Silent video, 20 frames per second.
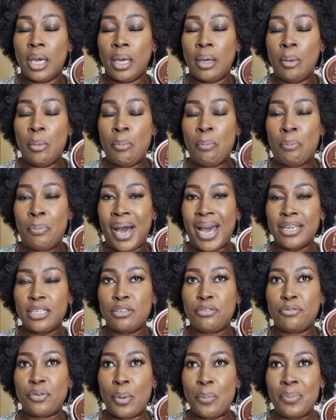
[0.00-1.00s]
But
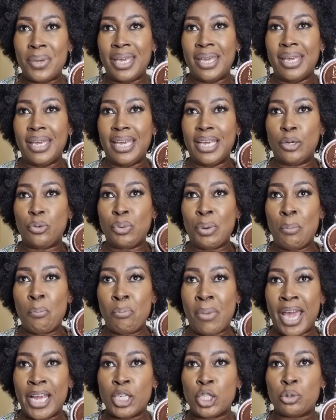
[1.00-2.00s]
for me, it
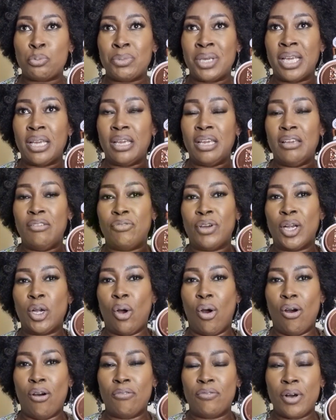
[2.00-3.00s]
reminds me even
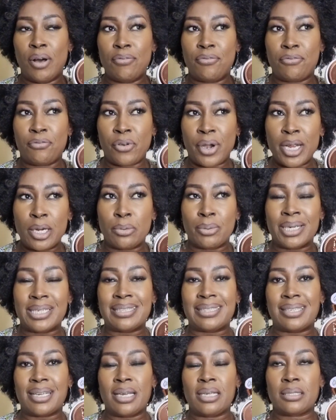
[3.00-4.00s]
of
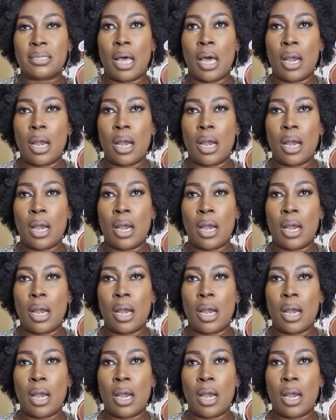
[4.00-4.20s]
fragrances